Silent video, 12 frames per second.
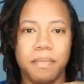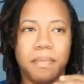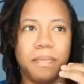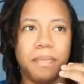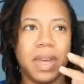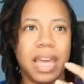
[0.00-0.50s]

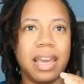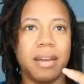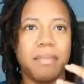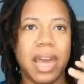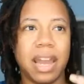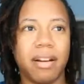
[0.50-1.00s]

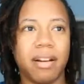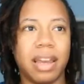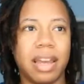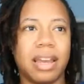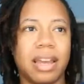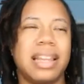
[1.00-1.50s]
big
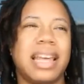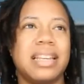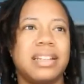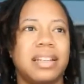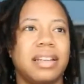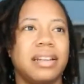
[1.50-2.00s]
bearing, like
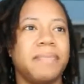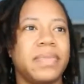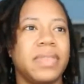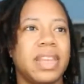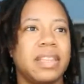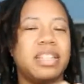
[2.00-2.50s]
such a
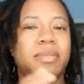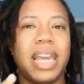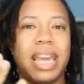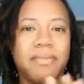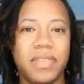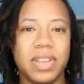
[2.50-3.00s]
big
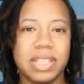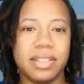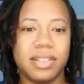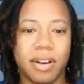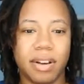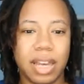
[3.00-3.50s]
emphasis
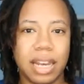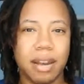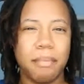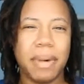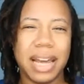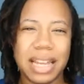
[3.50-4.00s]
on
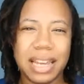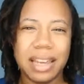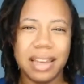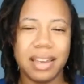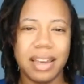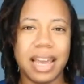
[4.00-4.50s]
money
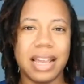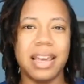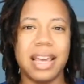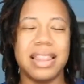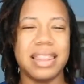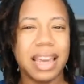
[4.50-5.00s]

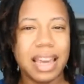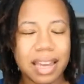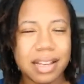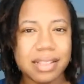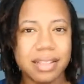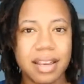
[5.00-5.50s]
and
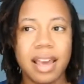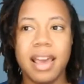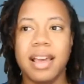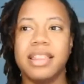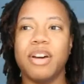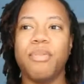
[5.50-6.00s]
things
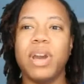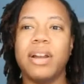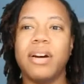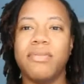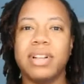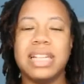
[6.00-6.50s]
that we
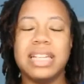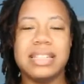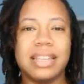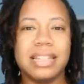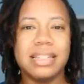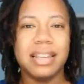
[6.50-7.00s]
don't really
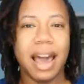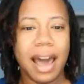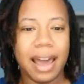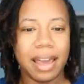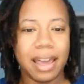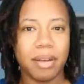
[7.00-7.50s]
see
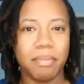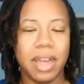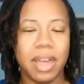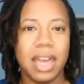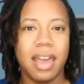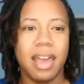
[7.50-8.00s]
time
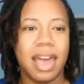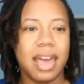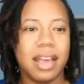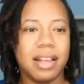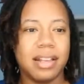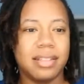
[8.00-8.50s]

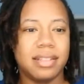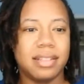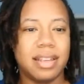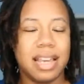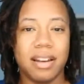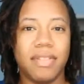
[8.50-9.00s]
as
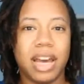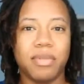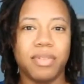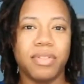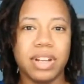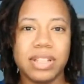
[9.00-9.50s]
an
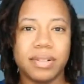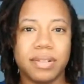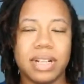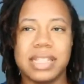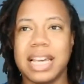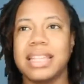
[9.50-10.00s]
invaluable
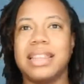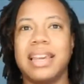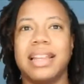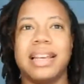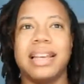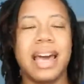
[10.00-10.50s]
resource. That's the thing.
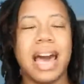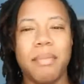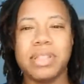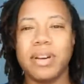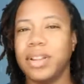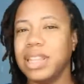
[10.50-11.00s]
Like time
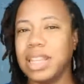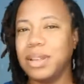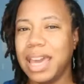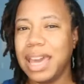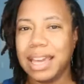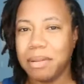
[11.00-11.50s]
is the only thing you
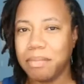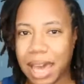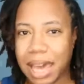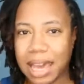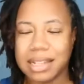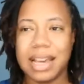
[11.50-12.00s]
can't get
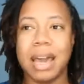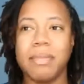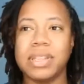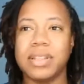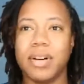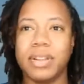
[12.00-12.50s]
back. Time
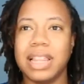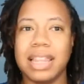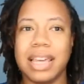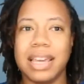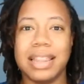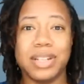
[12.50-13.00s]
is the only
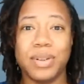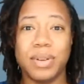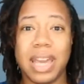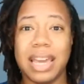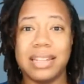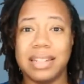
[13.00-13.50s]
thing that you
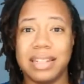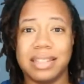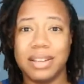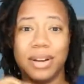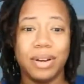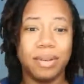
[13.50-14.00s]
can't just,
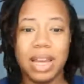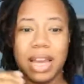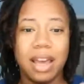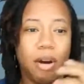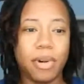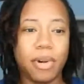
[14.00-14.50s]

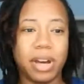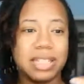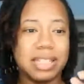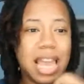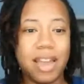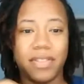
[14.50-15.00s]
I'm going to
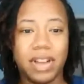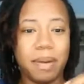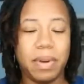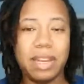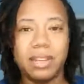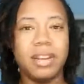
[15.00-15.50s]
save up.
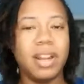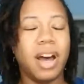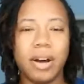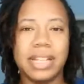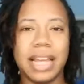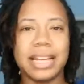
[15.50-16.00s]
And
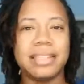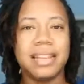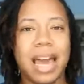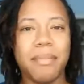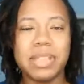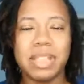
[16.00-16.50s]
no, like
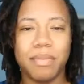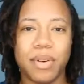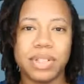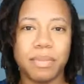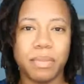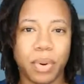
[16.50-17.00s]
time is the
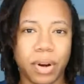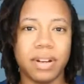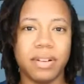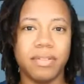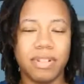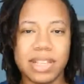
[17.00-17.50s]
most
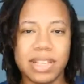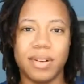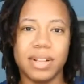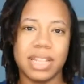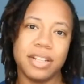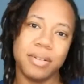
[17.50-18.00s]
important
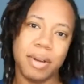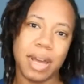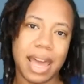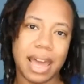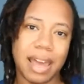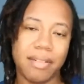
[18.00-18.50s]
resource that you
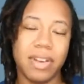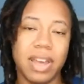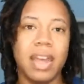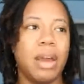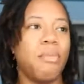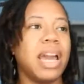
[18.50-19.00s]
have.
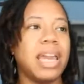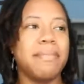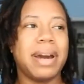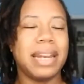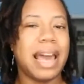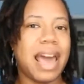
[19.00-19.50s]
And while you
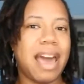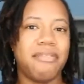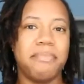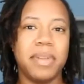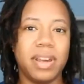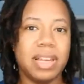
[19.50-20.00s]
might not
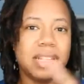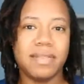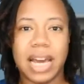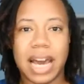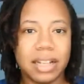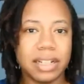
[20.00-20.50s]
have millions of
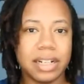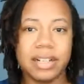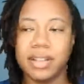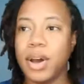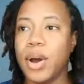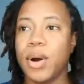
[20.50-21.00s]

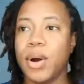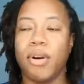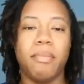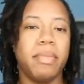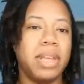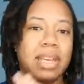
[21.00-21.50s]
dollars or
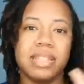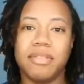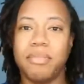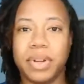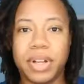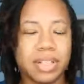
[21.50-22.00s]
millions of
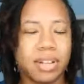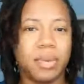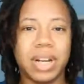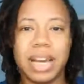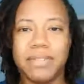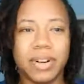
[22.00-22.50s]
books or
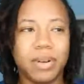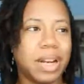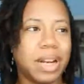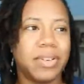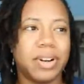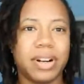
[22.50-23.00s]

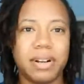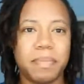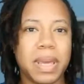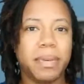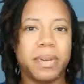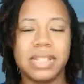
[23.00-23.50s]
whatever
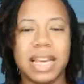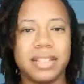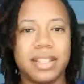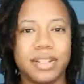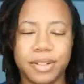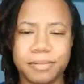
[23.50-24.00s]
people are saying to
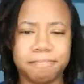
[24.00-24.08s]
do,